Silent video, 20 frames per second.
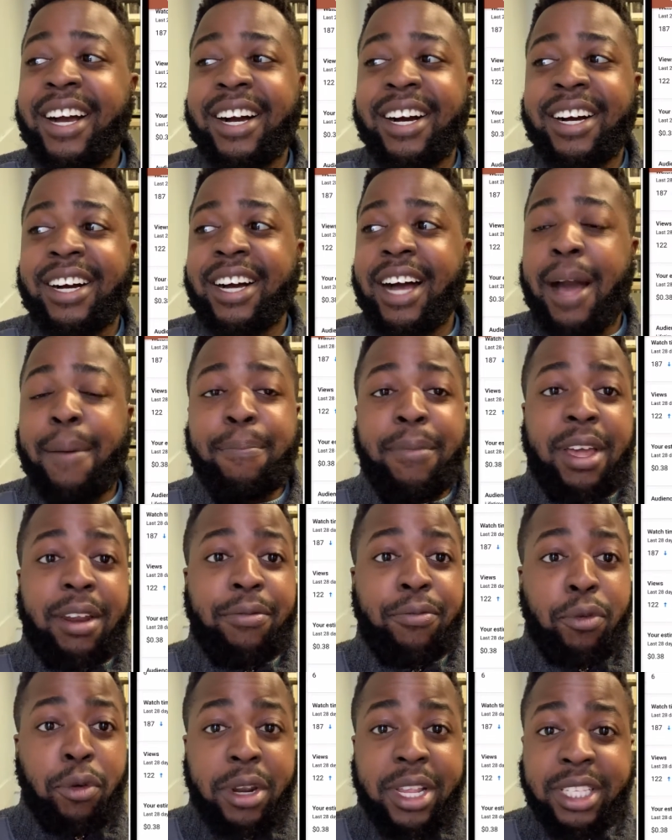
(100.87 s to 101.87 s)
I
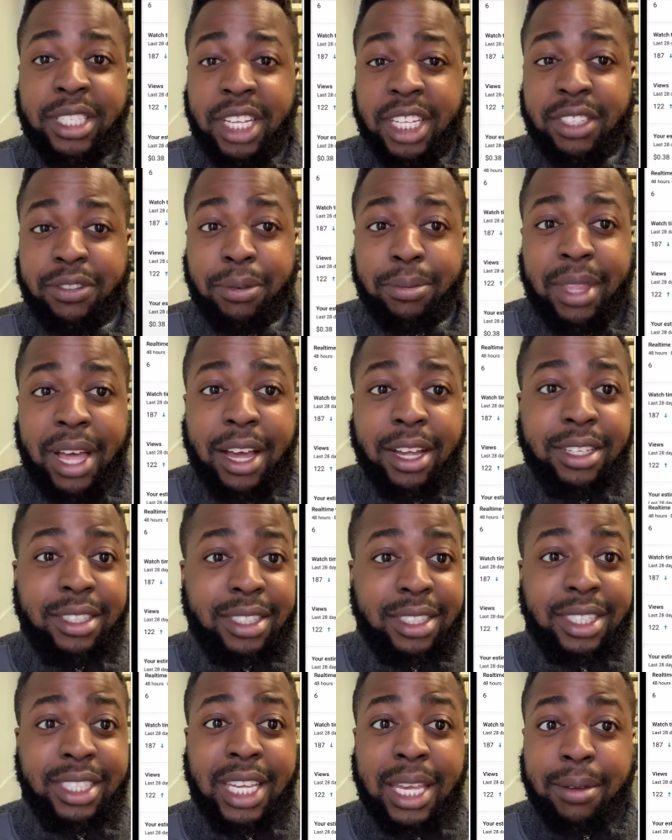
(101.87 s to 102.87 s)
made 40 cents from
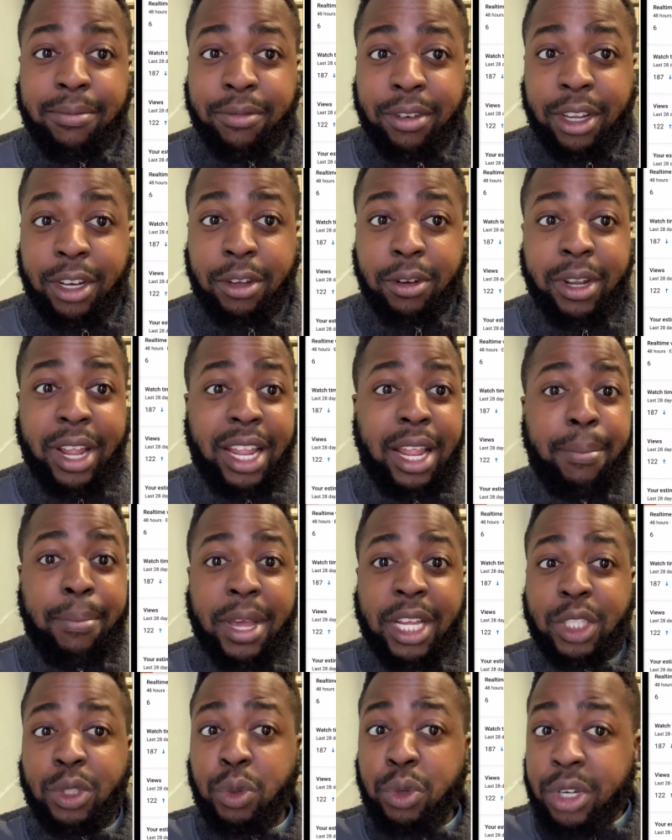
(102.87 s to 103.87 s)
that same video that I
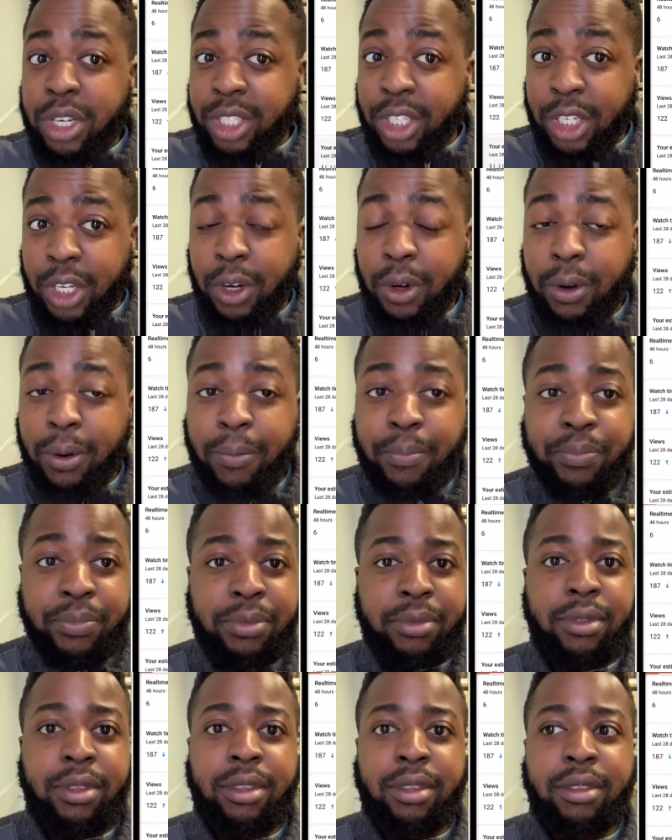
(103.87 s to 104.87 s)
made 2 years ago.
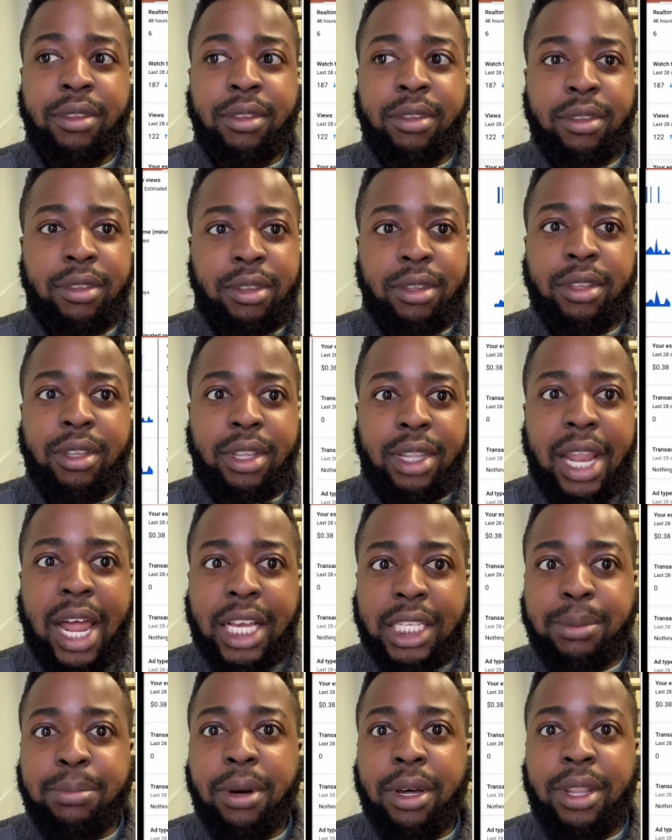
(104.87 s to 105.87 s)

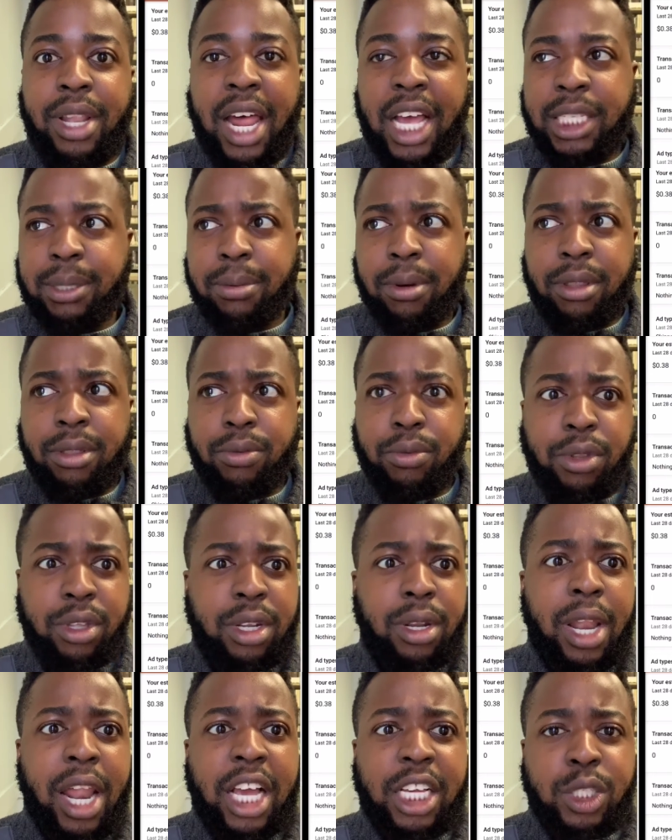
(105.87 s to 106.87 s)
Last month,
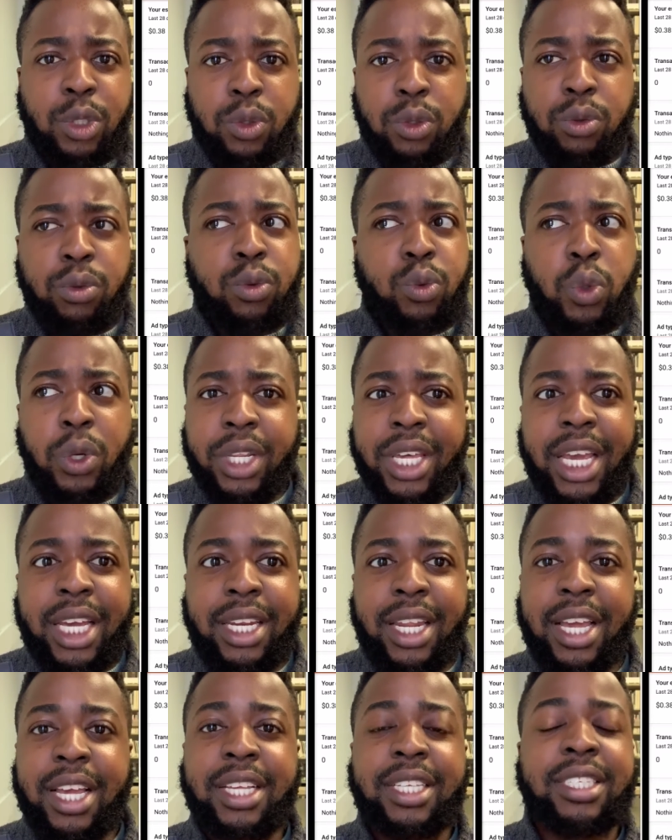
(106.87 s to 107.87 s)
within the last 28
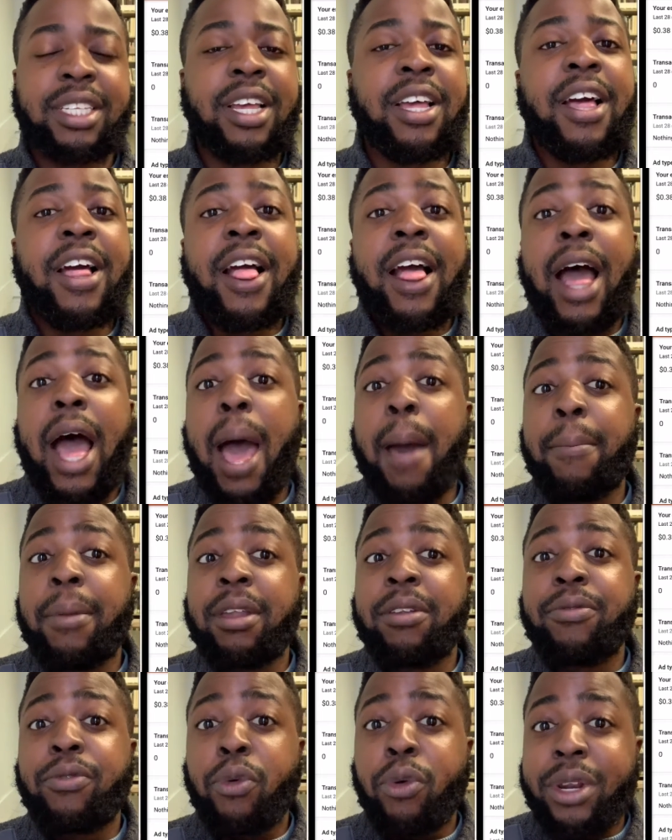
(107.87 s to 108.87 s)
days, I
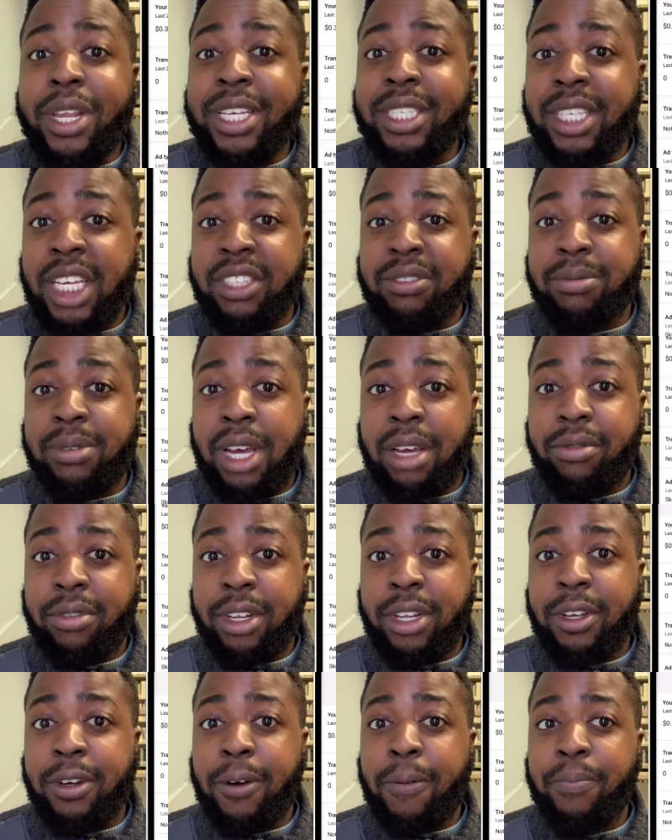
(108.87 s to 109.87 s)
made 40 cents from that
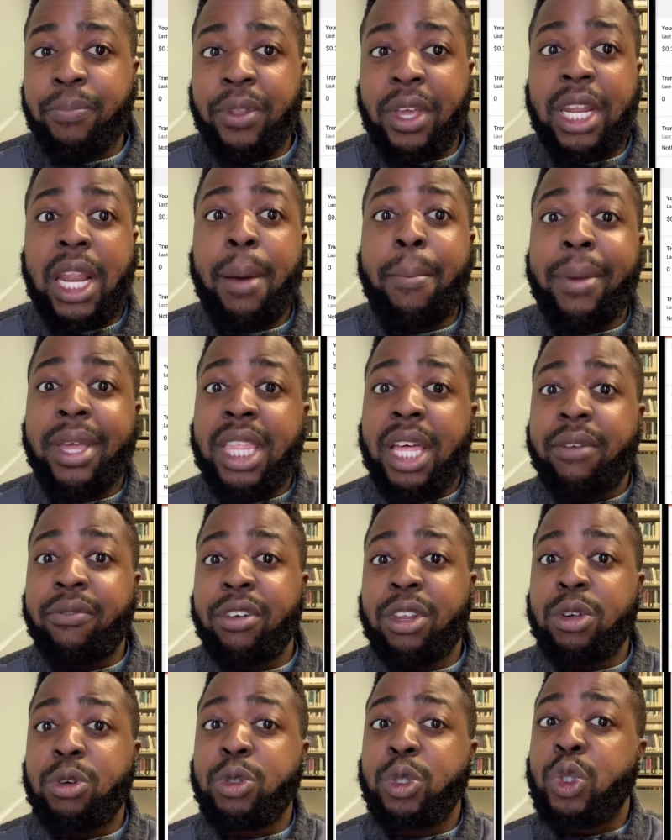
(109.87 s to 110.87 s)
video. And I made that
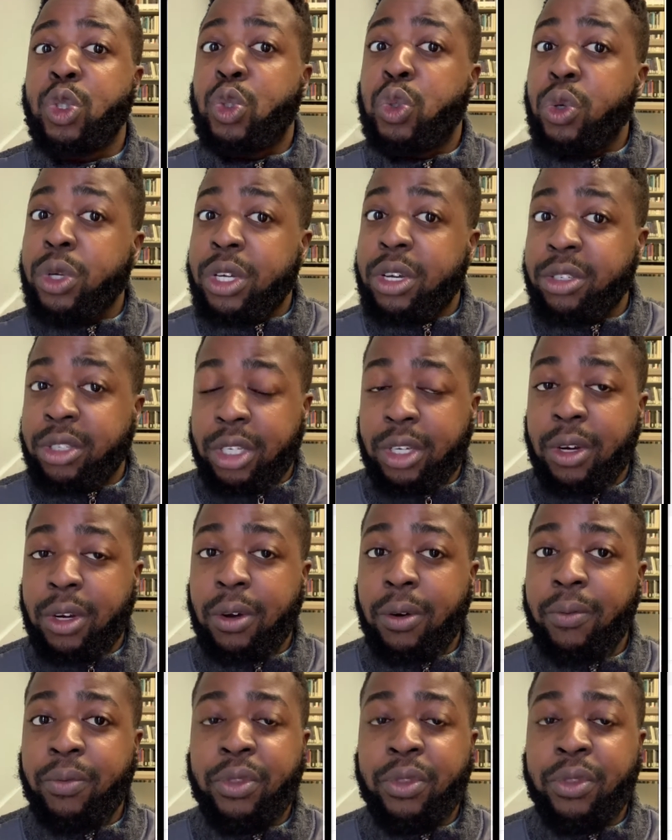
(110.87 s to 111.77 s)
video 2 years ago.